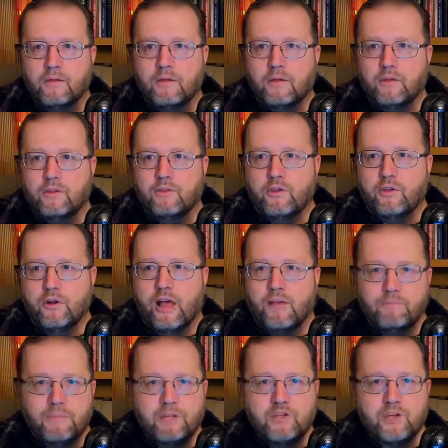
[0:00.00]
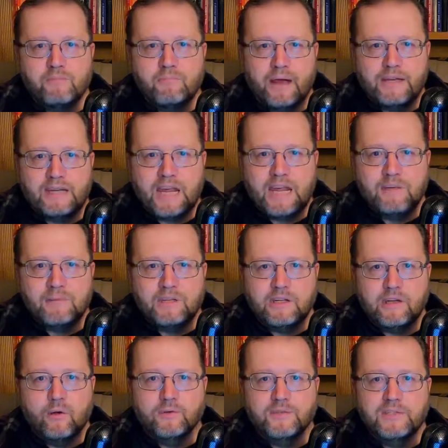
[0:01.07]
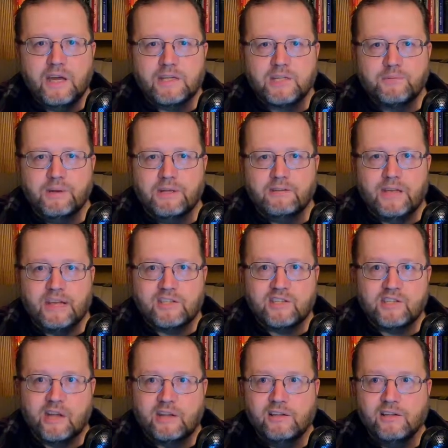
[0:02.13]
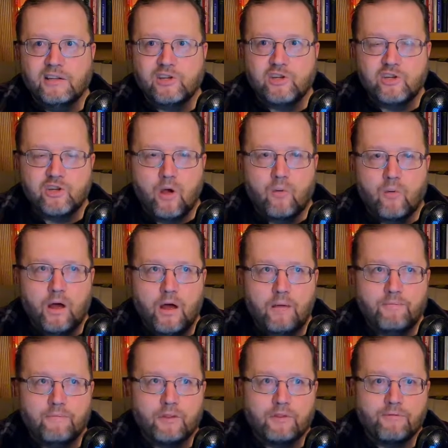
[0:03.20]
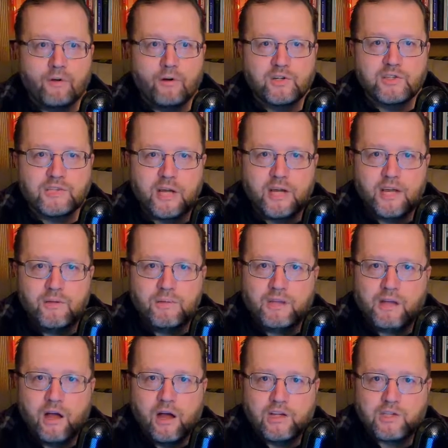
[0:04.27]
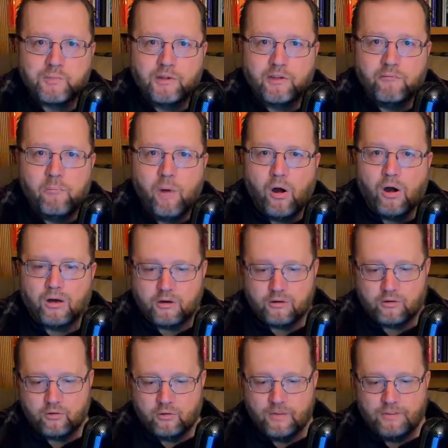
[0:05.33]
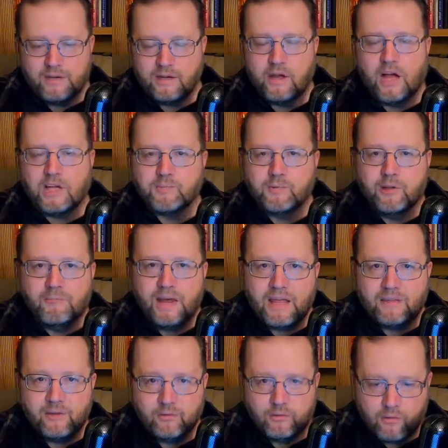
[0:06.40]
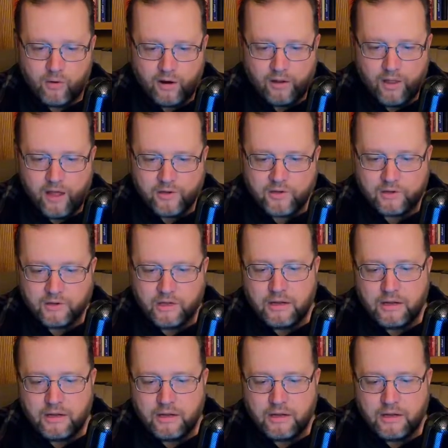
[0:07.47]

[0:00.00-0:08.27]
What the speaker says: They're not mentioned by name in the Old Testament. They suddenly show up for the first time in the Gospel of Matthew, chronologically.